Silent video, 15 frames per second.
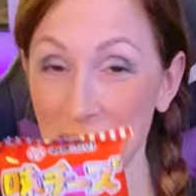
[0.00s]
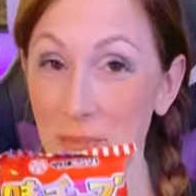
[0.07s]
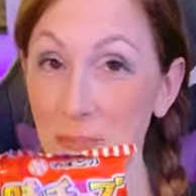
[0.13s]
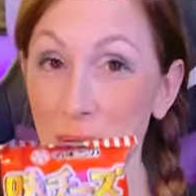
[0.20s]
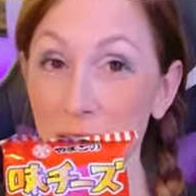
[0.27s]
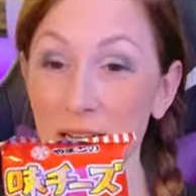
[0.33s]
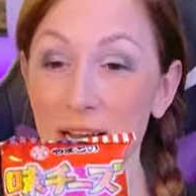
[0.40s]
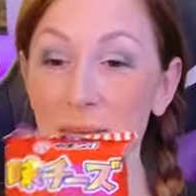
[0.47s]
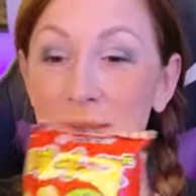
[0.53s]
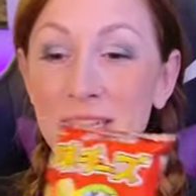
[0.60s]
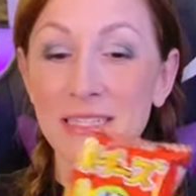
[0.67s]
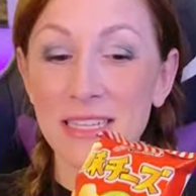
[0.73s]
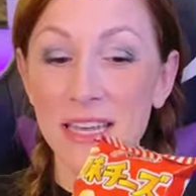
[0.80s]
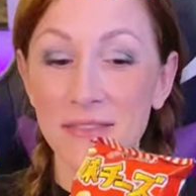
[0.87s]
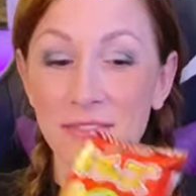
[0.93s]
But I'm going to
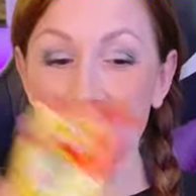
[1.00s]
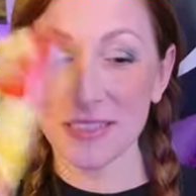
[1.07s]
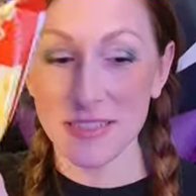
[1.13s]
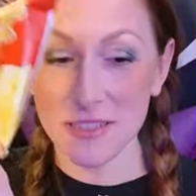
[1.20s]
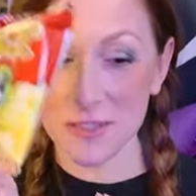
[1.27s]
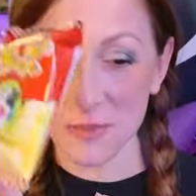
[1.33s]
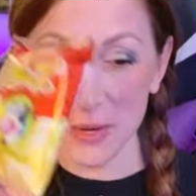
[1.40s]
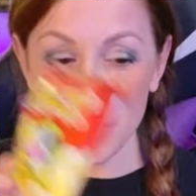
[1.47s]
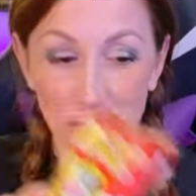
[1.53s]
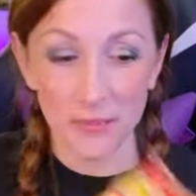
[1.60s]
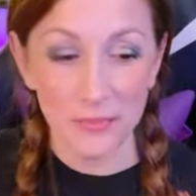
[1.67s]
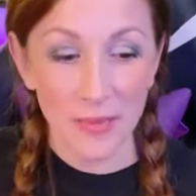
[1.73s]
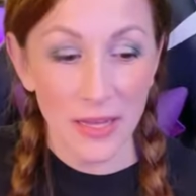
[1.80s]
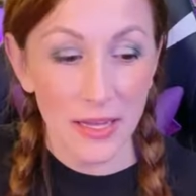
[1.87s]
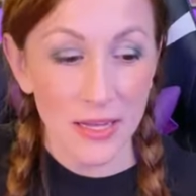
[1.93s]
save these as well.
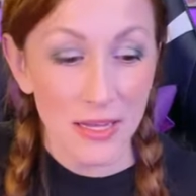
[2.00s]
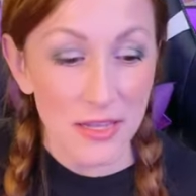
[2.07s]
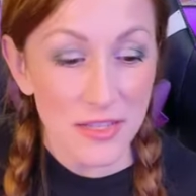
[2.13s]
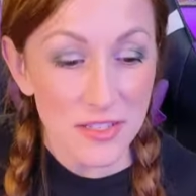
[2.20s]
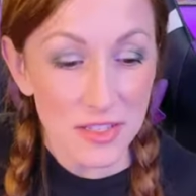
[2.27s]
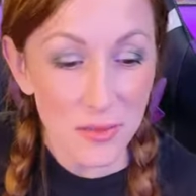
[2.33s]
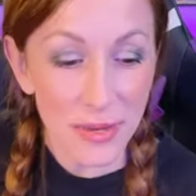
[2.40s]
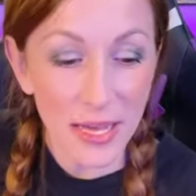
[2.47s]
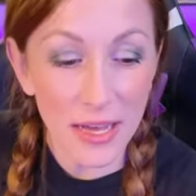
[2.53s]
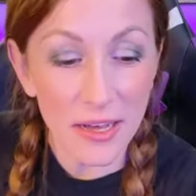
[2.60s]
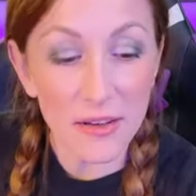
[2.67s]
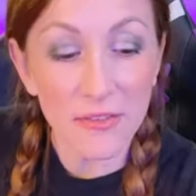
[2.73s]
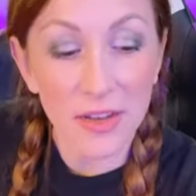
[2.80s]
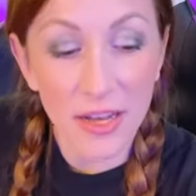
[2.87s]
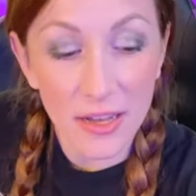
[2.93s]
So we
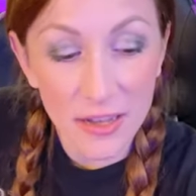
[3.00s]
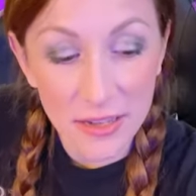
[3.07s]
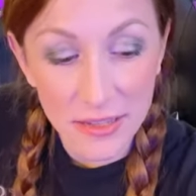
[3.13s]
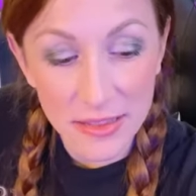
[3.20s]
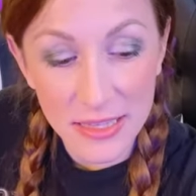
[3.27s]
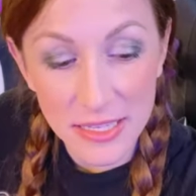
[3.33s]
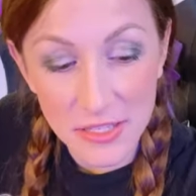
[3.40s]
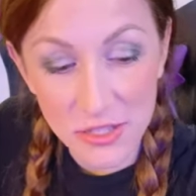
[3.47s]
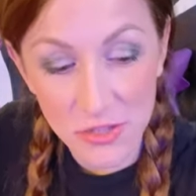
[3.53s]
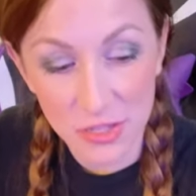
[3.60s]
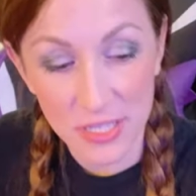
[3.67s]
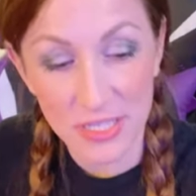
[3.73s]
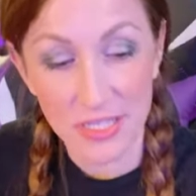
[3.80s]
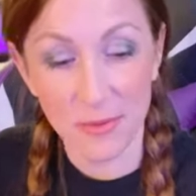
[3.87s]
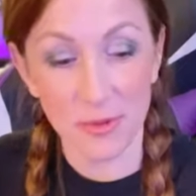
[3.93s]
have uh, these
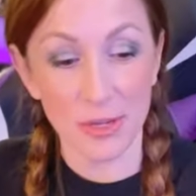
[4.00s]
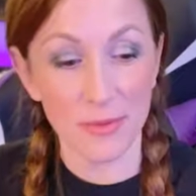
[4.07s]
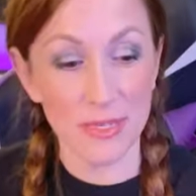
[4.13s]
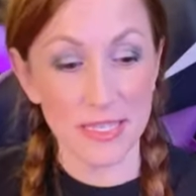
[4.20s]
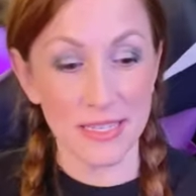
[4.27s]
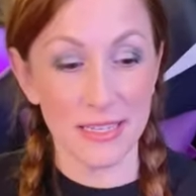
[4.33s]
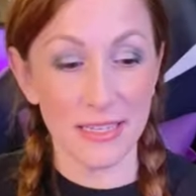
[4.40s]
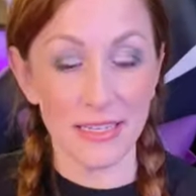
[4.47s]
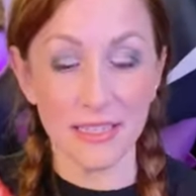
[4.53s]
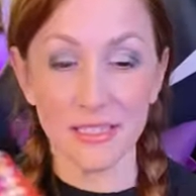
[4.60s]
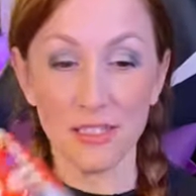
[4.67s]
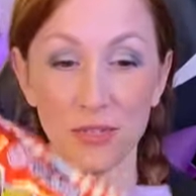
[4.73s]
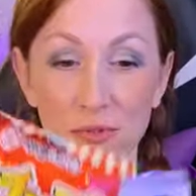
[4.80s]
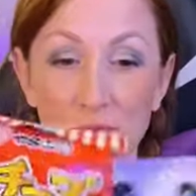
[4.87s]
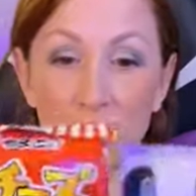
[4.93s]
treats that we're going to be sending
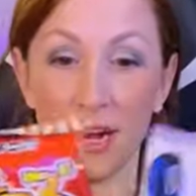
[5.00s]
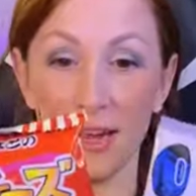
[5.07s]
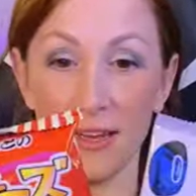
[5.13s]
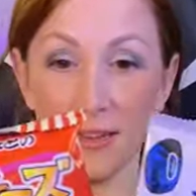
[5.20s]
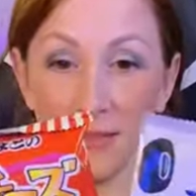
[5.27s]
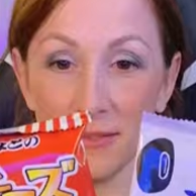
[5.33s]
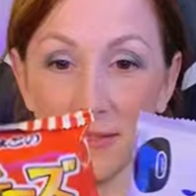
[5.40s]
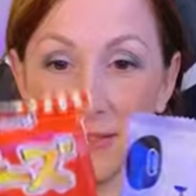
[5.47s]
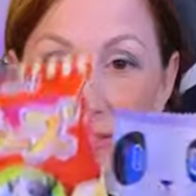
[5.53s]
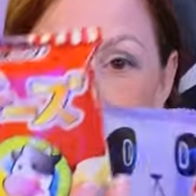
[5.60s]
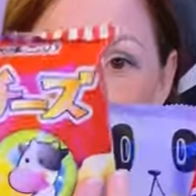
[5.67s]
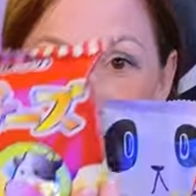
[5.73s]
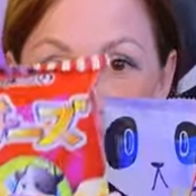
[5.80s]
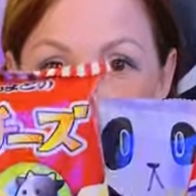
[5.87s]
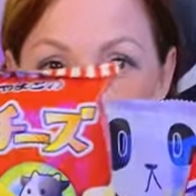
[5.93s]
to Ryan.
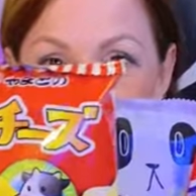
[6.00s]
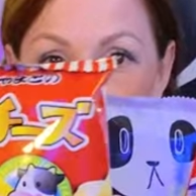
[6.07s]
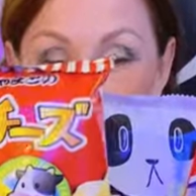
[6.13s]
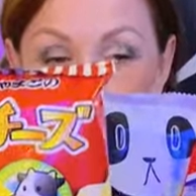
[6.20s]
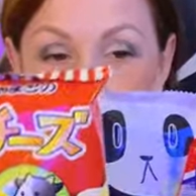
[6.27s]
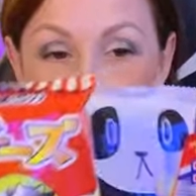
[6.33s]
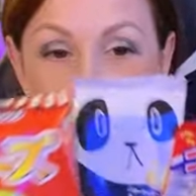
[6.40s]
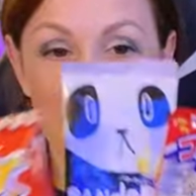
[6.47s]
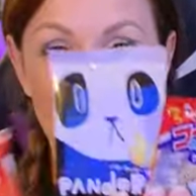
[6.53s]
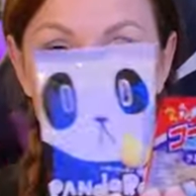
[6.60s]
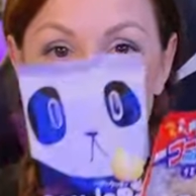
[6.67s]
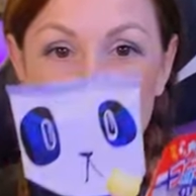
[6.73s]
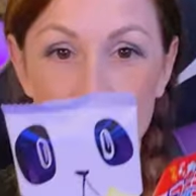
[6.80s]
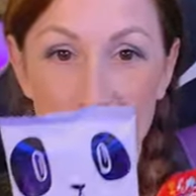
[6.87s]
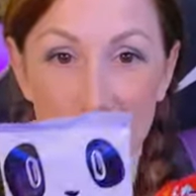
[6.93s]
Some cheesy snacks
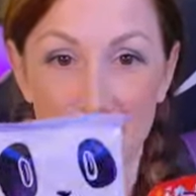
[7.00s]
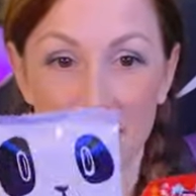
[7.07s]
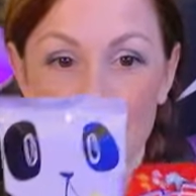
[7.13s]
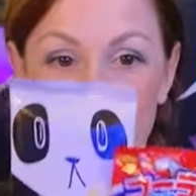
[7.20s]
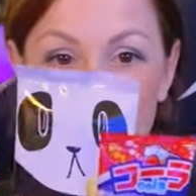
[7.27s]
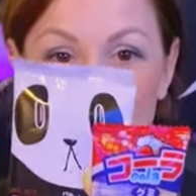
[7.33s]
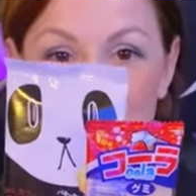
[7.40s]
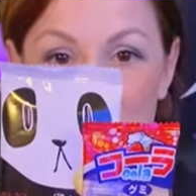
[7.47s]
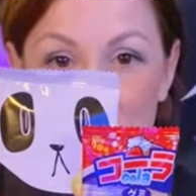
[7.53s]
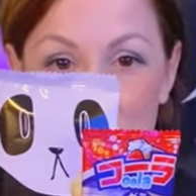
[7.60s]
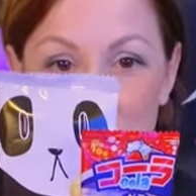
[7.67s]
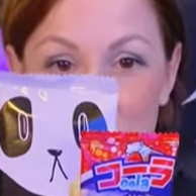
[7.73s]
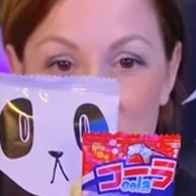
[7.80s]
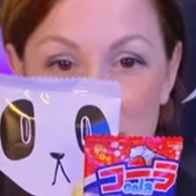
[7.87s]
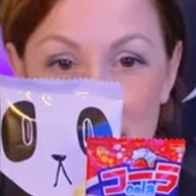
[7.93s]
and two
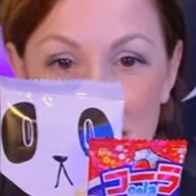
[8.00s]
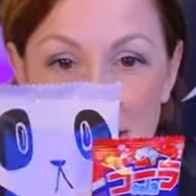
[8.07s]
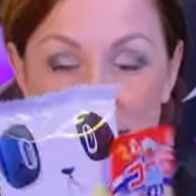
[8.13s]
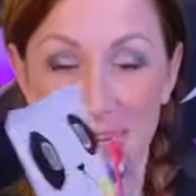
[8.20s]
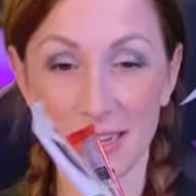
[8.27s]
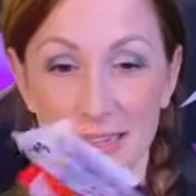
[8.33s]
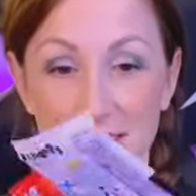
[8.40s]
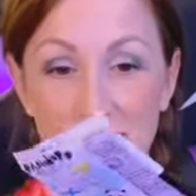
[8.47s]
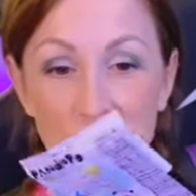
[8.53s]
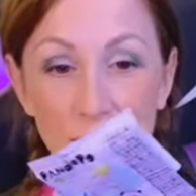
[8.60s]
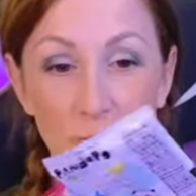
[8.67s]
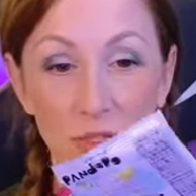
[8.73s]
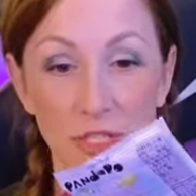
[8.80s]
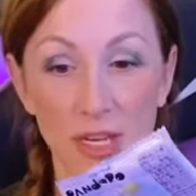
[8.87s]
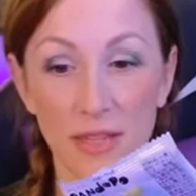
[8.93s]
sweet snacks,
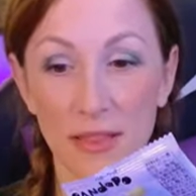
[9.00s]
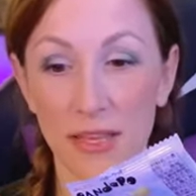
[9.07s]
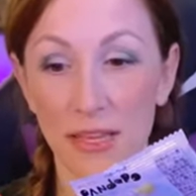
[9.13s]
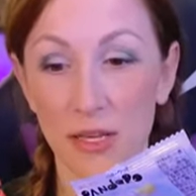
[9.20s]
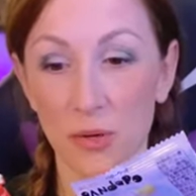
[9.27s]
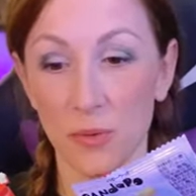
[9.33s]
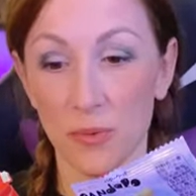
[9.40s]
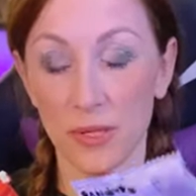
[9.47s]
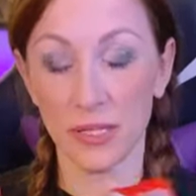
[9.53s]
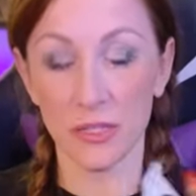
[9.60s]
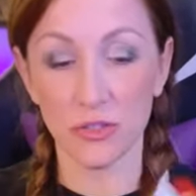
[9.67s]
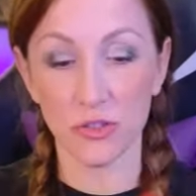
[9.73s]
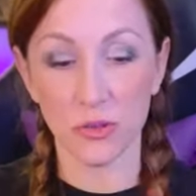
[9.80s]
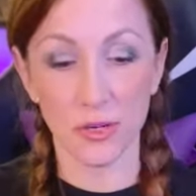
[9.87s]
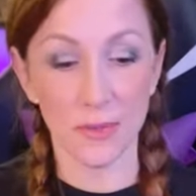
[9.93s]
which I think he'll really
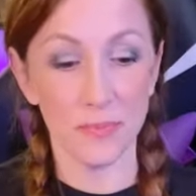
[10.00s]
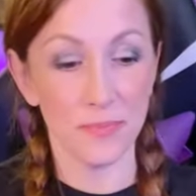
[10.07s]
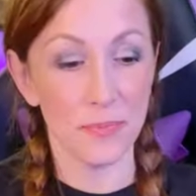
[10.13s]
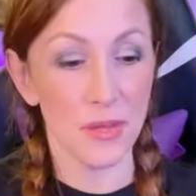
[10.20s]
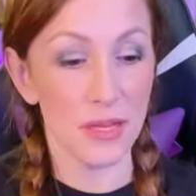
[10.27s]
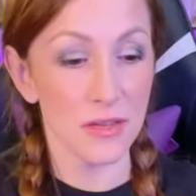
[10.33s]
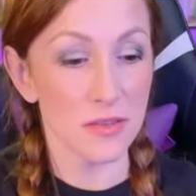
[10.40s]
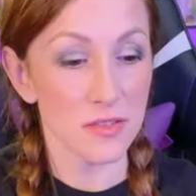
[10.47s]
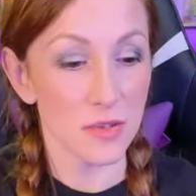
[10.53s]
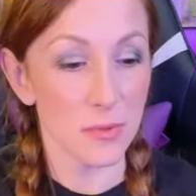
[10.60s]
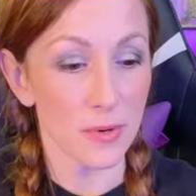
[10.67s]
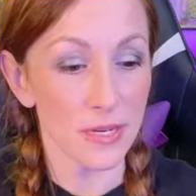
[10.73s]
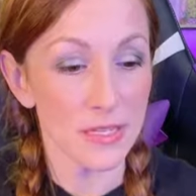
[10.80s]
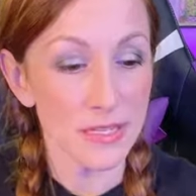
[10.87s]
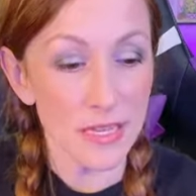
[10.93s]
enjoy. So we're
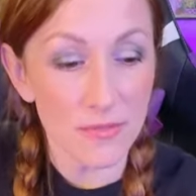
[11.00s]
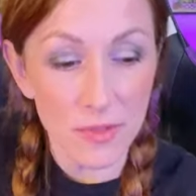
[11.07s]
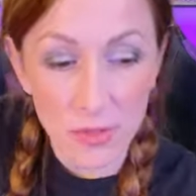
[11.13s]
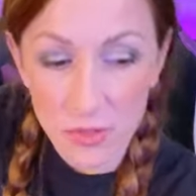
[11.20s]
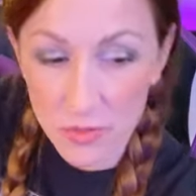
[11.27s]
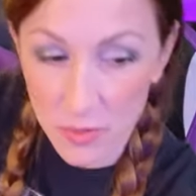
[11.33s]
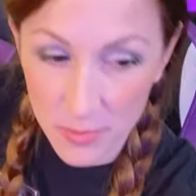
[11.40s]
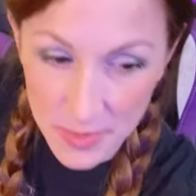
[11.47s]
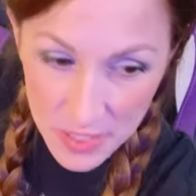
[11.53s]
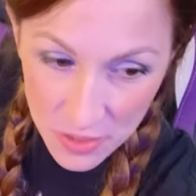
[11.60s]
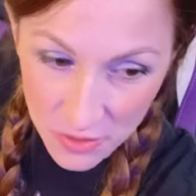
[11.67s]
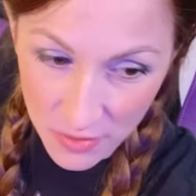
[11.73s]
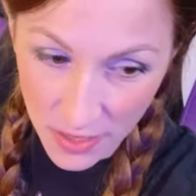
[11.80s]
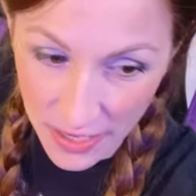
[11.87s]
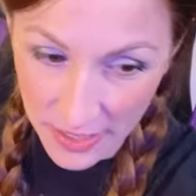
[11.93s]
going to save those for Mr.
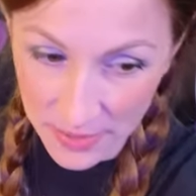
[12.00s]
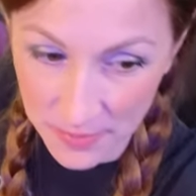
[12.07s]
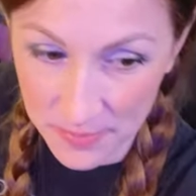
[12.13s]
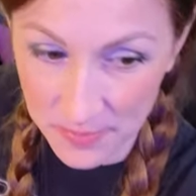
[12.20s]
Ryan.